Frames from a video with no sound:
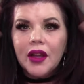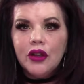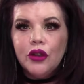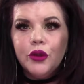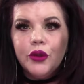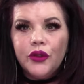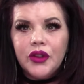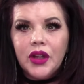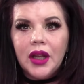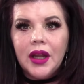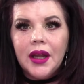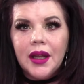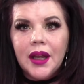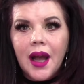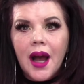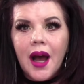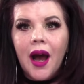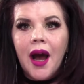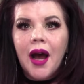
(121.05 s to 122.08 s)
that you
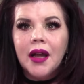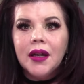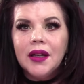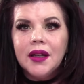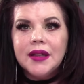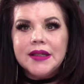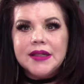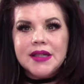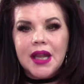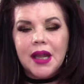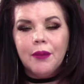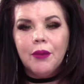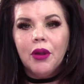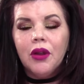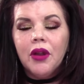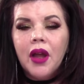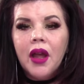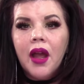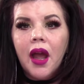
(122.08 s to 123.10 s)
see on the
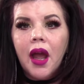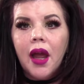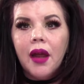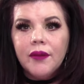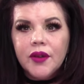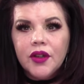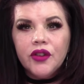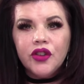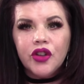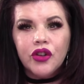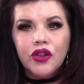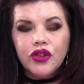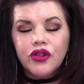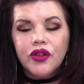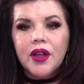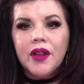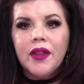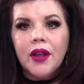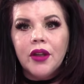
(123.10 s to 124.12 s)
table, every
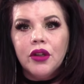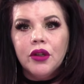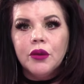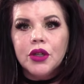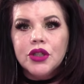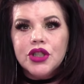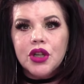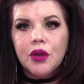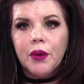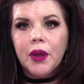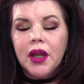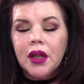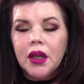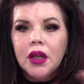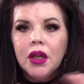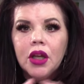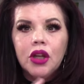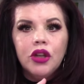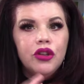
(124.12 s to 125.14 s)
surgery that you are
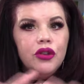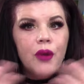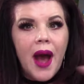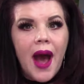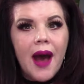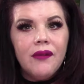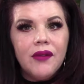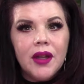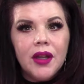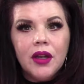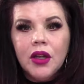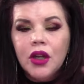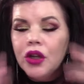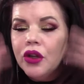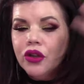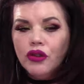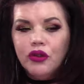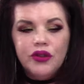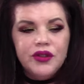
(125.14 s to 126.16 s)
doing, you have it.
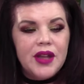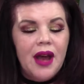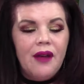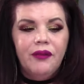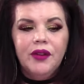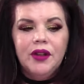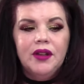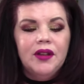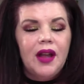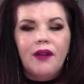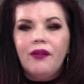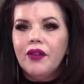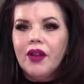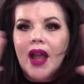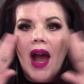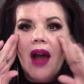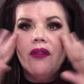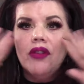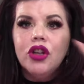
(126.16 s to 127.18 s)
You definitely
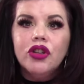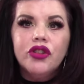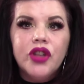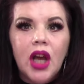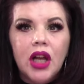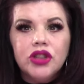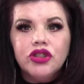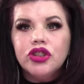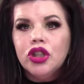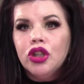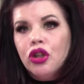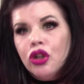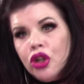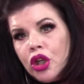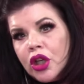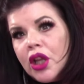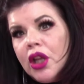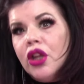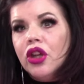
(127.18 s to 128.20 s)
have it. You're touching, you're
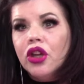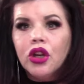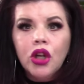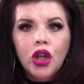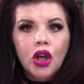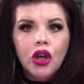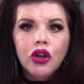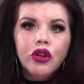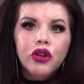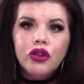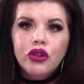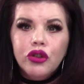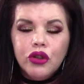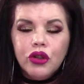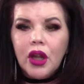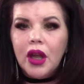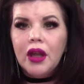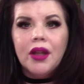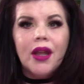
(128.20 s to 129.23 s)
looking,
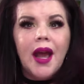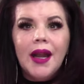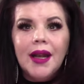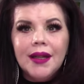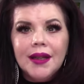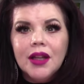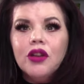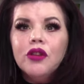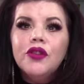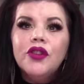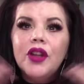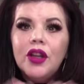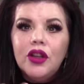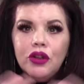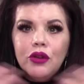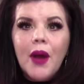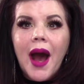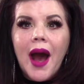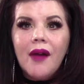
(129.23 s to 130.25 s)
anything you see,
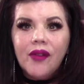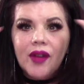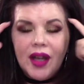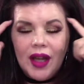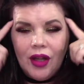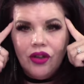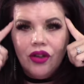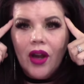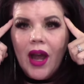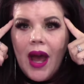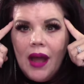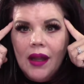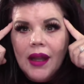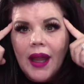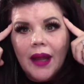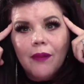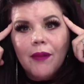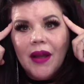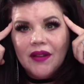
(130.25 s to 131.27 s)
you have it in your head,
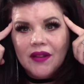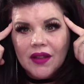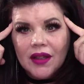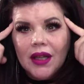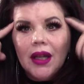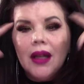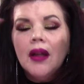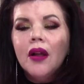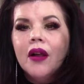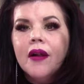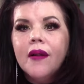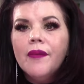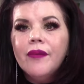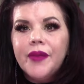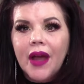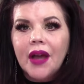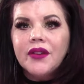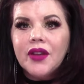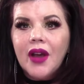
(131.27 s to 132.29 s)
like mentally.
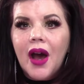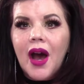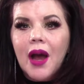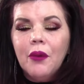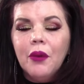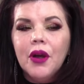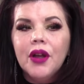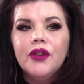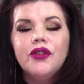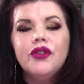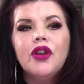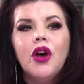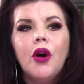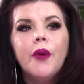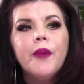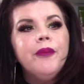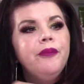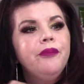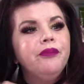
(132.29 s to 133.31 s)
That's how I was.
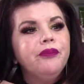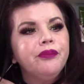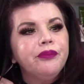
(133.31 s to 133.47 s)
So,